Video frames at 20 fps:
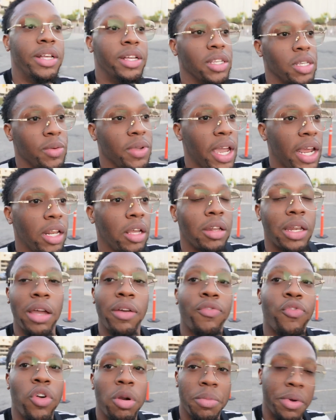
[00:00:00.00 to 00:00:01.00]
So we had to go
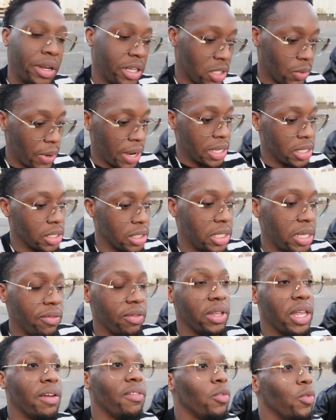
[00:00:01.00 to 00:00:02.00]
like four minutes away to
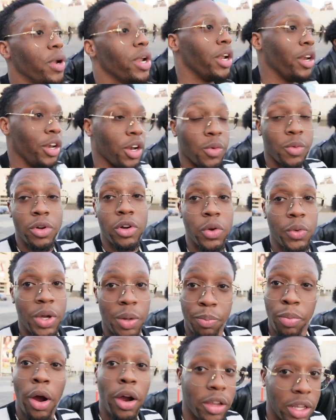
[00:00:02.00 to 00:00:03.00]
7-Eleven, ran in there real
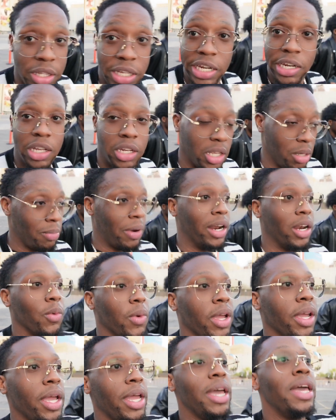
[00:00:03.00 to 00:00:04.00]
quick, parked illegally by the
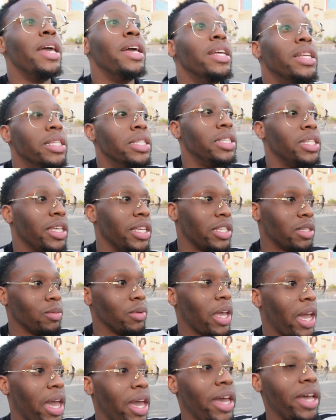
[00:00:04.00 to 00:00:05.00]
way, to get some
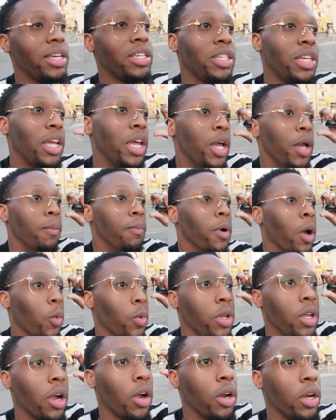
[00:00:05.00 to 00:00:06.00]
cash. But
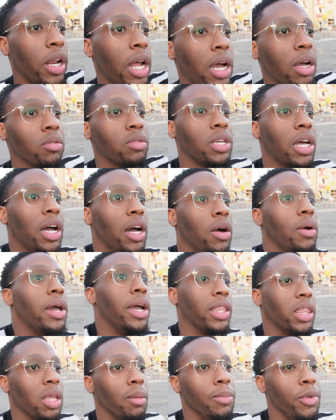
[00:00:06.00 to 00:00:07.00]
we are downtown
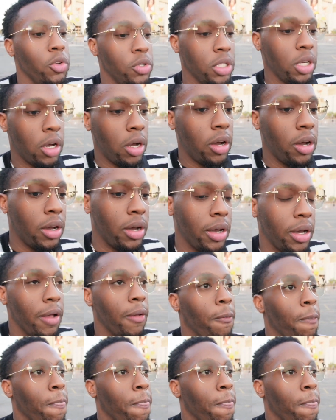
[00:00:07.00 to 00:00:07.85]
at the music hall.